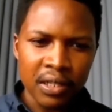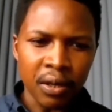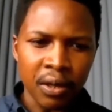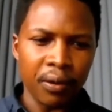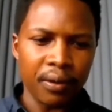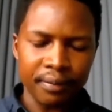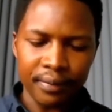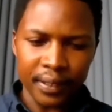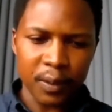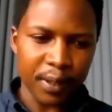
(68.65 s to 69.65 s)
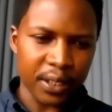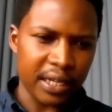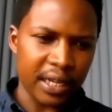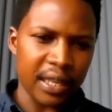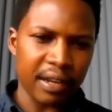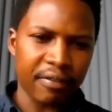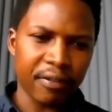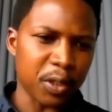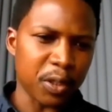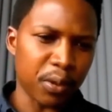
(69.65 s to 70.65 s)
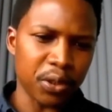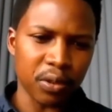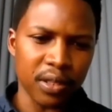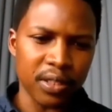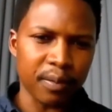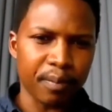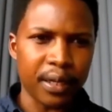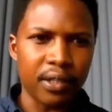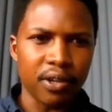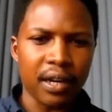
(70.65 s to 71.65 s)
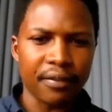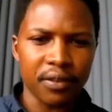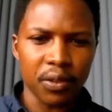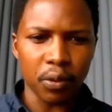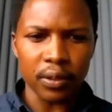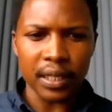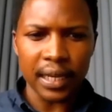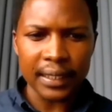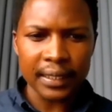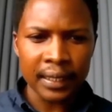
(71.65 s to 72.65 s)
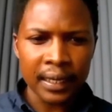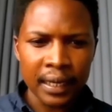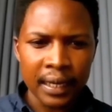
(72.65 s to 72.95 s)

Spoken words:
So especially in that first module, there's a big drive towards that.